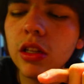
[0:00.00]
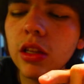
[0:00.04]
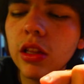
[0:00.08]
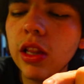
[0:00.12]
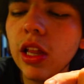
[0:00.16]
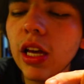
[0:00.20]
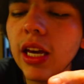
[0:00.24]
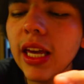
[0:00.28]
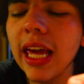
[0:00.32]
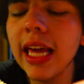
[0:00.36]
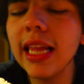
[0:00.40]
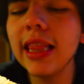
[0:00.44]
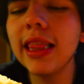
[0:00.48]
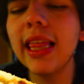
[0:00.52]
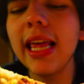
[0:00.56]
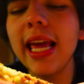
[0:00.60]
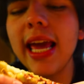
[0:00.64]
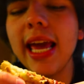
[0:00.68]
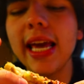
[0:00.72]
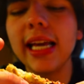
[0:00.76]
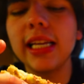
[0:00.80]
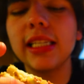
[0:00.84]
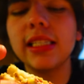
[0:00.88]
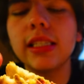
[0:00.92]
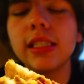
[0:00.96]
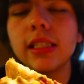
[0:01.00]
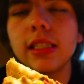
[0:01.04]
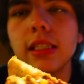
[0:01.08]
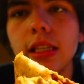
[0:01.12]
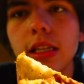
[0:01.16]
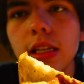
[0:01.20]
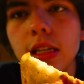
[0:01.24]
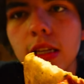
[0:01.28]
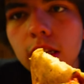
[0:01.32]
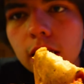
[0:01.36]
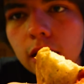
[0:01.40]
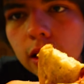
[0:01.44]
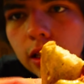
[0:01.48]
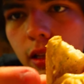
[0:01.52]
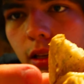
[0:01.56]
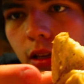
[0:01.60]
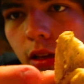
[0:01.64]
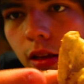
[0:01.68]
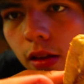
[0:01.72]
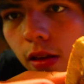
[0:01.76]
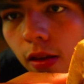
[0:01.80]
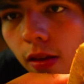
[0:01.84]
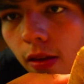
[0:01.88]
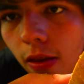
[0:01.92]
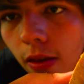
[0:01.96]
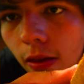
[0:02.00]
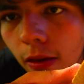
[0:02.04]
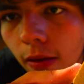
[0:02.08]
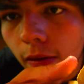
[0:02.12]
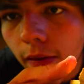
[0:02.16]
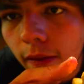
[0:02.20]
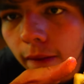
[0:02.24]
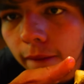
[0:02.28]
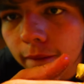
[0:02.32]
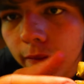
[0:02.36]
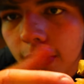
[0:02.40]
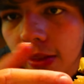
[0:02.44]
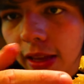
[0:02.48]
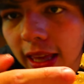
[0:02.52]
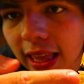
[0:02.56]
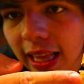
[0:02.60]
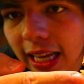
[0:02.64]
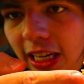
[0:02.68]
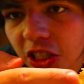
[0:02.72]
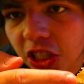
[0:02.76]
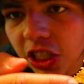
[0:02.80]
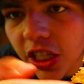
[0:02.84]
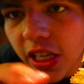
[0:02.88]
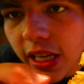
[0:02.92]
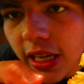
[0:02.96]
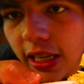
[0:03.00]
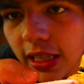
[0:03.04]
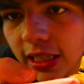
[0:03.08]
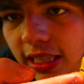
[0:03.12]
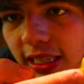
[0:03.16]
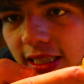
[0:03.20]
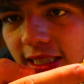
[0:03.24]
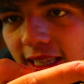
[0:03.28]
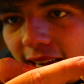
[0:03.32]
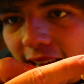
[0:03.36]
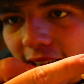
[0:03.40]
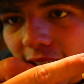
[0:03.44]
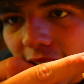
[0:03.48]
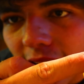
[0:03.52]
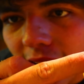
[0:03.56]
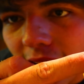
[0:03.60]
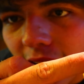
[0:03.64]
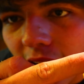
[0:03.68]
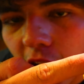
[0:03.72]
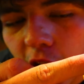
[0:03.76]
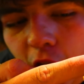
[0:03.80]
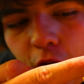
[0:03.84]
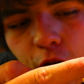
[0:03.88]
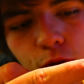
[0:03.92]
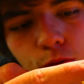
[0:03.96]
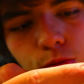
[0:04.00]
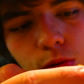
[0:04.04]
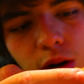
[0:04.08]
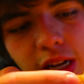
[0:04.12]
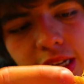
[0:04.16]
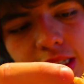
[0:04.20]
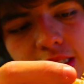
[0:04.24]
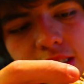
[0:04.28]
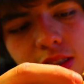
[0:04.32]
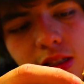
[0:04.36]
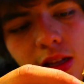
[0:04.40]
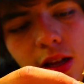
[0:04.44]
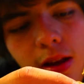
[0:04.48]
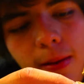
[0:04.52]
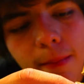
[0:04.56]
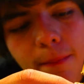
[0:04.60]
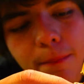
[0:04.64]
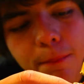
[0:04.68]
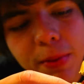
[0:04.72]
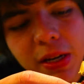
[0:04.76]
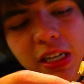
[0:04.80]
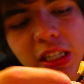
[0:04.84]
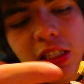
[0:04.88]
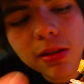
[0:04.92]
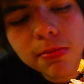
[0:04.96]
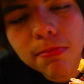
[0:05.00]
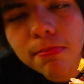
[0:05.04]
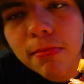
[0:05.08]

Look at this. Look at that cheese, it's like a crust, but it's